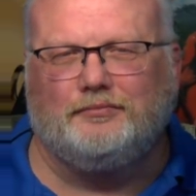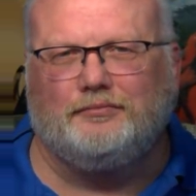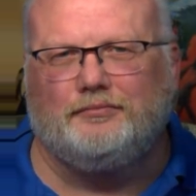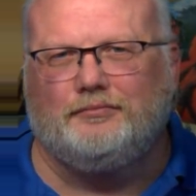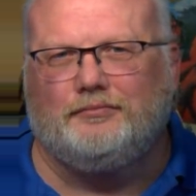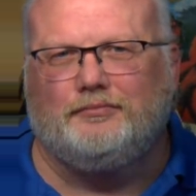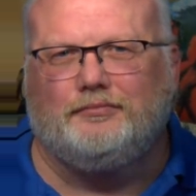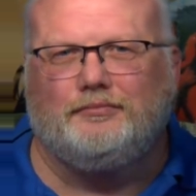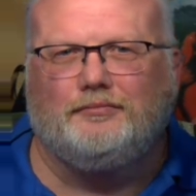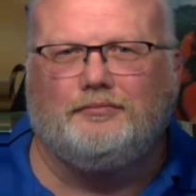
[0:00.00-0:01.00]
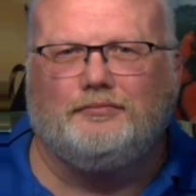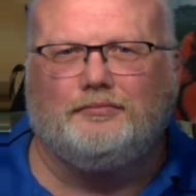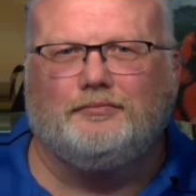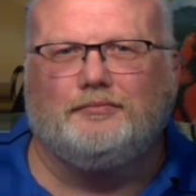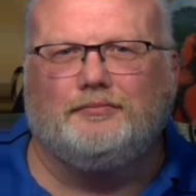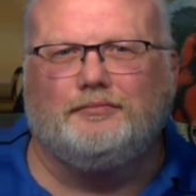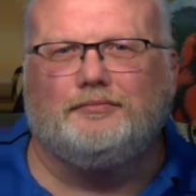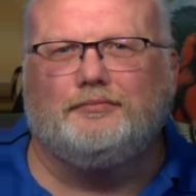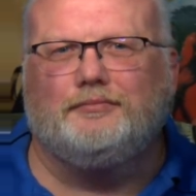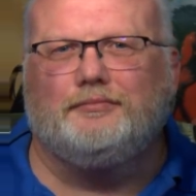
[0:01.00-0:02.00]

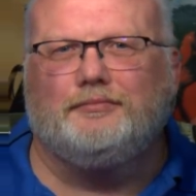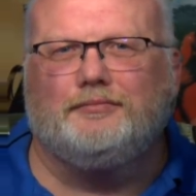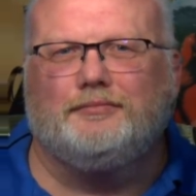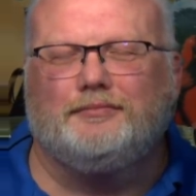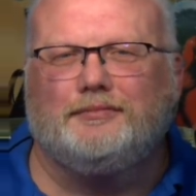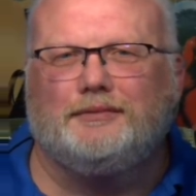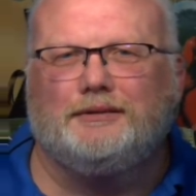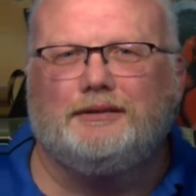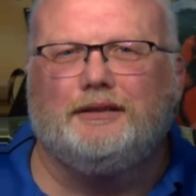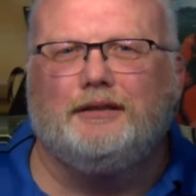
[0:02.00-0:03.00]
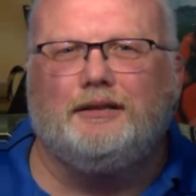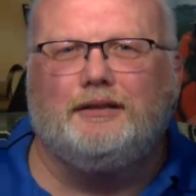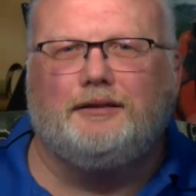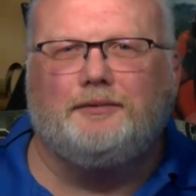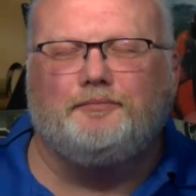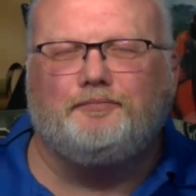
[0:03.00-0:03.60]
(not speaking)